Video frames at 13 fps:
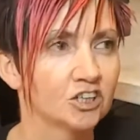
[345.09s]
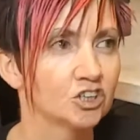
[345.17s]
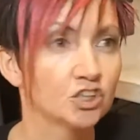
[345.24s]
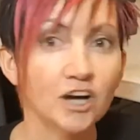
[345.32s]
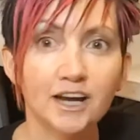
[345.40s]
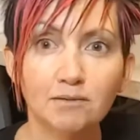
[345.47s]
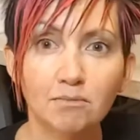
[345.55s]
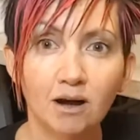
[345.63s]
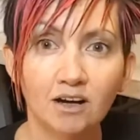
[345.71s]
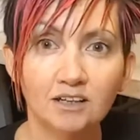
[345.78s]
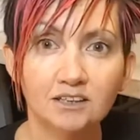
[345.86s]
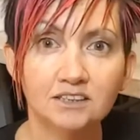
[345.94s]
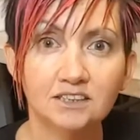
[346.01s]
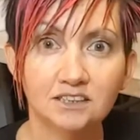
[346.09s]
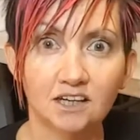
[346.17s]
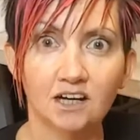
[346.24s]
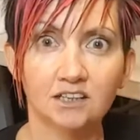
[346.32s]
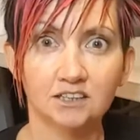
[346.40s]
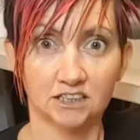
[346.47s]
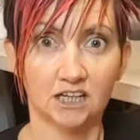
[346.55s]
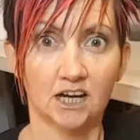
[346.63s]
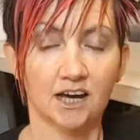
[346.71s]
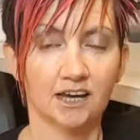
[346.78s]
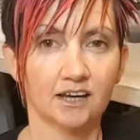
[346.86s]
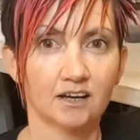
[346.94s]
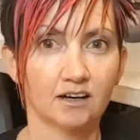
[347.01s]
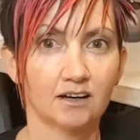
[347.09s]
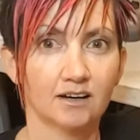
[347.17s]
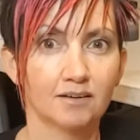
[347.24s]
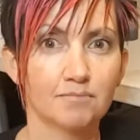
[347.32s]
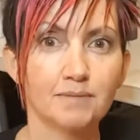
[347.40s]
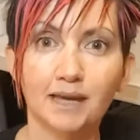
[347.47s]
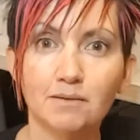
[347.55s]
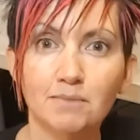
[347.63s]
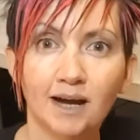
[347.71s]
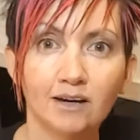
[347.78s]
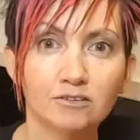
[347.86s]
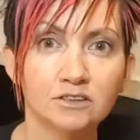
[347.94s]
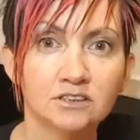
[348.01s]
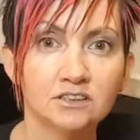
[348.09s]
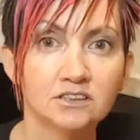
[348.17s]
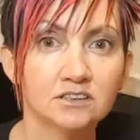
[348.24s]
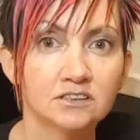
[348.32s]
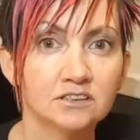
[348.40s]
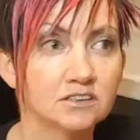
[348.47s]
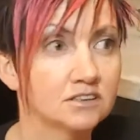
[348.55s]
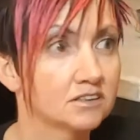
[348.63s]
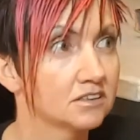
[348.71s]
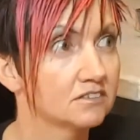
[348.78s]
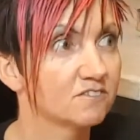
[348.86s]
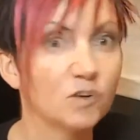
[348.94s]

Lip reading: trademark designs like Mickey Mouse,